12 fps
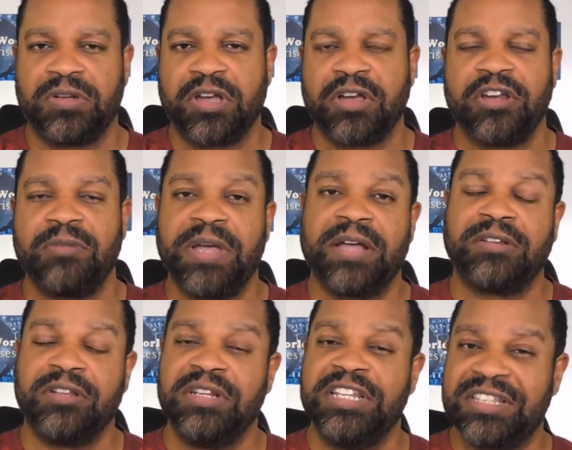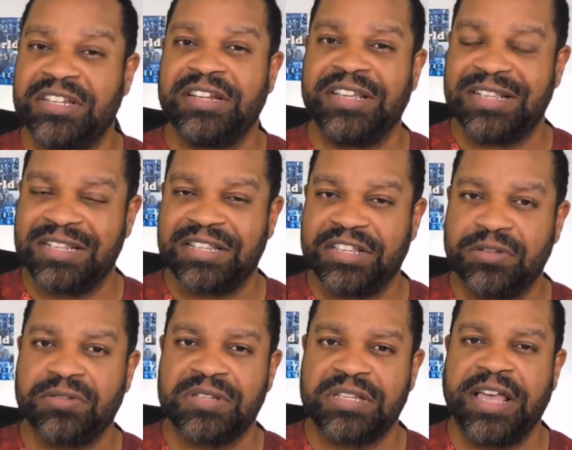talking about the listening
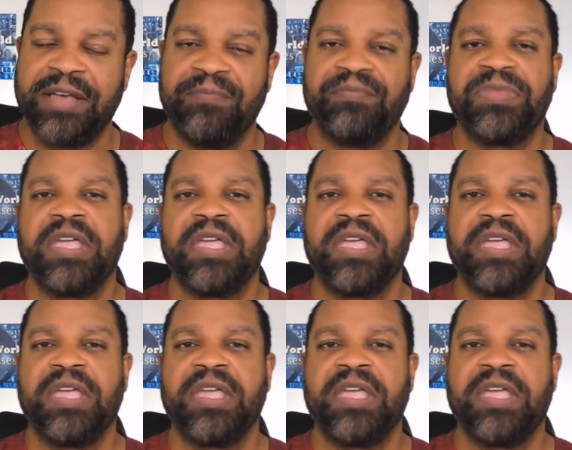skill set.